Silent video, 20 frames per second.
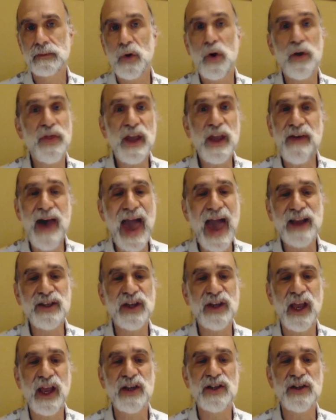I think it hacks
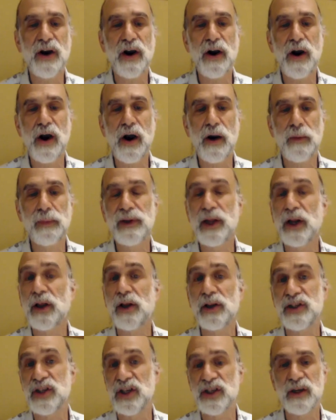against our, our
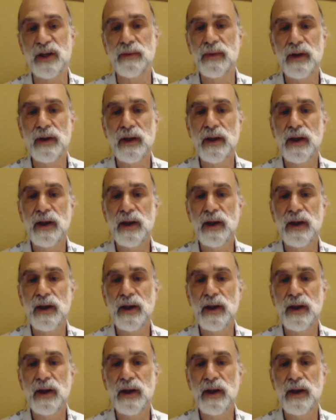political system.